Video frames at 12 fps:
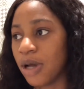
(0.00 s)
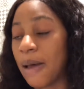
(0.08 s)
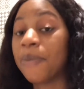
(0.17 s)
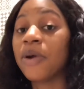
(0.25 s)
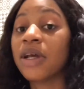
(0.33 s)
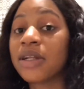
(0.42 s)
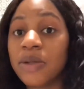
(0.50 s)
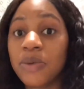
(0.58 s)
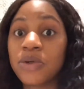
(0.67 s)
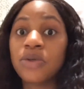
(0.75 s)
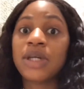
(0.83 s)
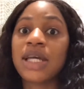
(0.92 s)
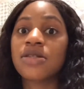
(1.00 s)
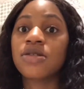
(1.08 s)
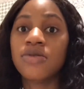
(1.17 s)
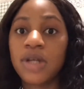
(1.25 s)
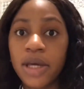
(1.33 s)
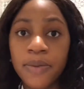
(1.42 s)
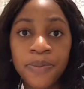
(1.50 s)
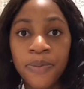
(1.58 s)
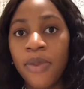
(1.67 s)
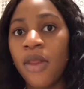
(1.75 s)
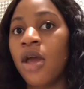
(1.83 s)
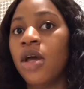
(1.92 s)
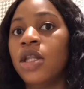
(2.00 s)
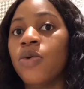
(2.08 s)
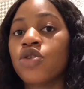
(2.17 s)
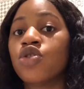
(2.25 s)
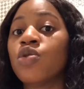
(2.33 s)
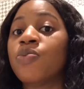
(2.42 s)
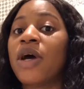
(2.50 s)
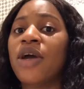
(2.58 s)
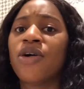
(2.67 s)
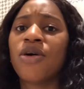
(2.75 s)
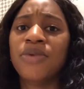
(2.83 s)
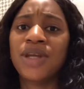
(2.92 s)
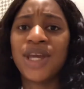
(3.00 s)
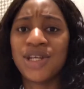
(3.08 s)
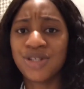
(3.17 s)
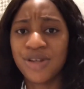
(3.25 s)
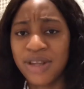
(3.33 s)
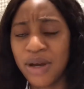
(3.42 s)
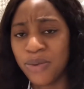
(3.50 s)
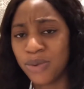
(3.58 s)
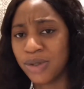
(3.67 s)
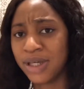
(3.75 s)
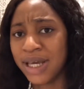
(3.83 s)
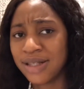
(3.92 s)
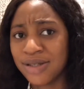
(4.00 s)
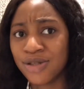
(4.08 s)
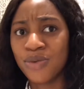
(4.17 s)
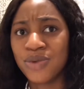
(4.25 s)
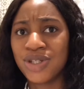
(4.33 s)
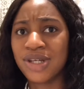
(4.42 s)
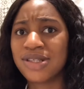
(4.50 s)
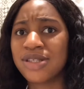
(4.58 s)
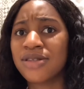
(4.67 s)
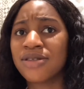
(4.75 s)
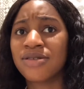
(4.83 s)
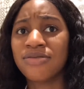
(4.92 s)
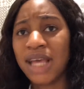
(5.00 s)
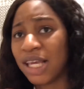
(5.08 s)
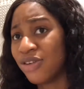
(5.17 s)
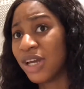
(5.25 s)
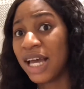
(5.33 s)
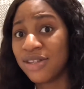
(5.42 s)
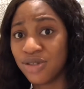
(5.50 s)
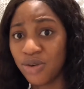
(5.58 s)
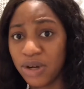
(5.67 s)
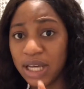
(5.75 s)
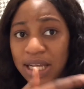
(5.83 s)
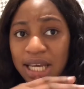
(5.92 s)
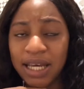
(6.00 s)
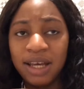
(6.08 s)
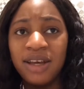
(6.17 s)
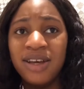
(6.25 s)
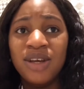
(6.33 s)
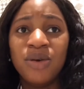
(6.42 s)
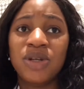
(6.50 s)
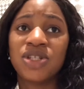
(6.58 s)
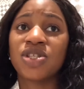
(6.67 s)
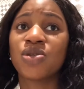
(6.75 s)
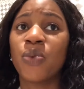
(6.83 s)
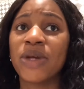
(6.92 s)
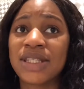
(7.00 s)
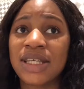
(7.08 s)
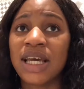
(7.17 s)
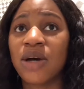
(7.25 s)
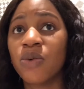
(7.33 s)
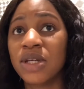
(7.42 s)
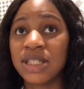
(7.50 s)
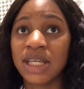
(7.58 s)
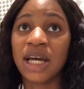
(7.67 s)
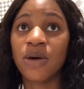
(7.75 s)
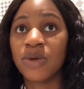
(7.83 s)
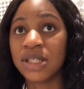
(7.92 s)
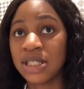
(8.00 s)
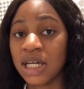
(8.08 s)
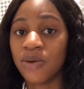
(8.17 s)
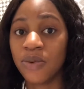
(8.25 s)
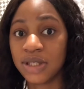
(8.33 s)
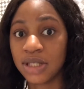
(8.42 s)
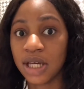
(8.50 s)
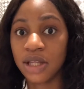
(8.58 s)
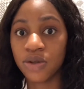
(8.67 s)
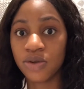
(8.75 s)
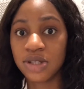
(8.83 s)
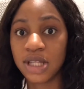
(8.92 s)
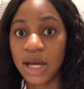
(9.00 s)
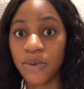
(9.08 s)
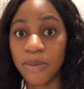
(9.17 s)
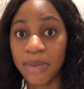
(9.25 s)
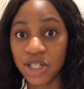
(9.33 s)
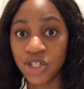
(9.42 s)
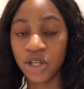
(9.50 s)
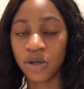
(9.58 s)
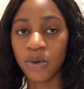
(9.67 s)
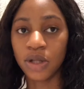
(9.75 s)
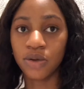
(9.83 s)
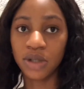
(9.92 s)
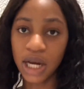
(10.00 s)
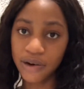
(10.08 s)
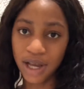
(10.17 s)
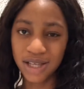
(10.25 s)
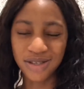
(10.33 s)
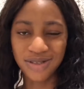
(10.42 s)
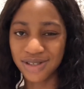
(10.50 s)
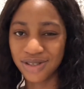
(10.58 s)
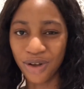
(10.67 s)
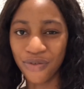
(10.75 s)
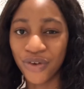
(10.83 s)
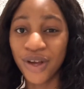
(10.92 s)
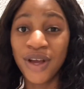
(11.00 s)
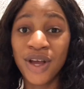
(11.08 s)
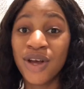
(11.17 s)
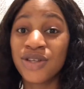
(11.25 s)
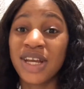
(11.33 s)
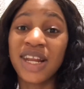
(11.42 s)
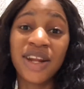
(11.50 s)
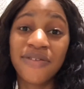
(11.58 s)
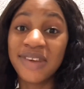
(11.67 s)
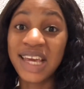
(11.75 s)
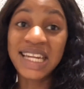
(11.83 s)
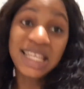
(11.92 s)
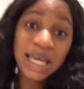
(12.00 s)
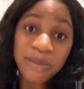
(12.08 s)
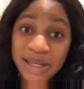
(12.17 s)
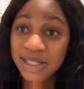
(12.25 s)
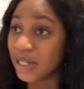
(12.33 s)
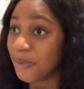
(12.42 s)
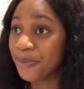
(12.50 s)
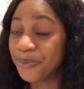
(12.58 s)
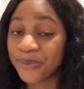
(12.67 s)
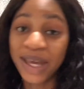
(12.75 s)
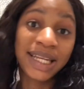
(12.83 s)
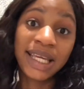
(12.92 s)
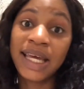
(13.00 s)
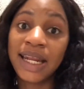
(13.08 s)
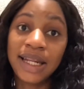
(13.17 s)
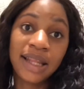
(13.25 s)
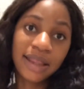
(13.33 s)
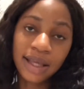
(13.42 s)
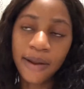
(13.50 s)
Apparently, we couldn't get it today. There was no prior communication that we would get it. So we just, like you guys saw earlier, we're just waiting and waiting and waiting and waiting. And those that were matching were doing their rehearsals and stuff. So at the end of the day, I didn't get my sleep. I didn't get anything.